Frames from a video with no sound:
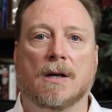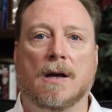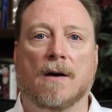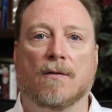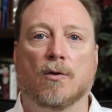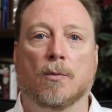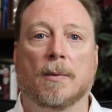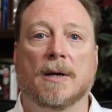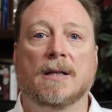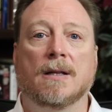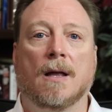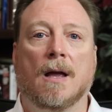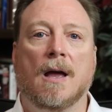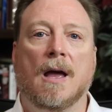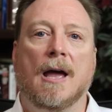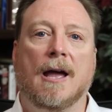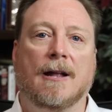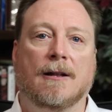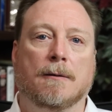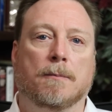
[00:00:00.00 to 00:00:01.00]
government
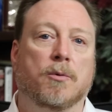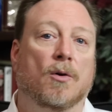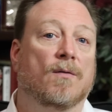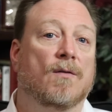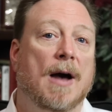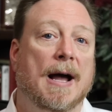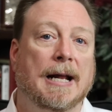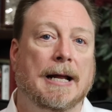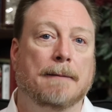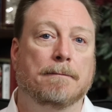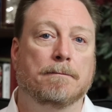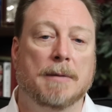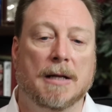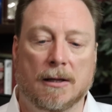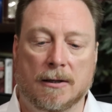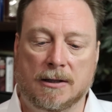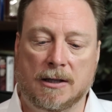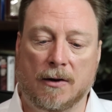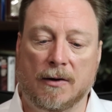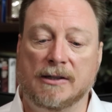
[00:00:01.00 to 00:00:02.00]
into providing
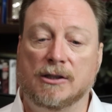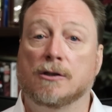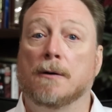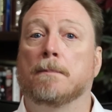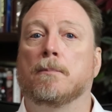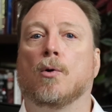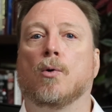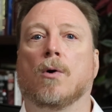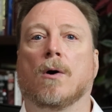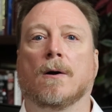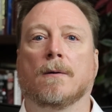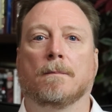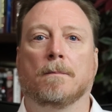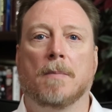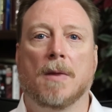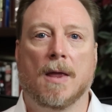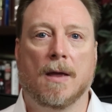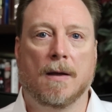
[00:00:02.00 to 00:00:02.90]
military support,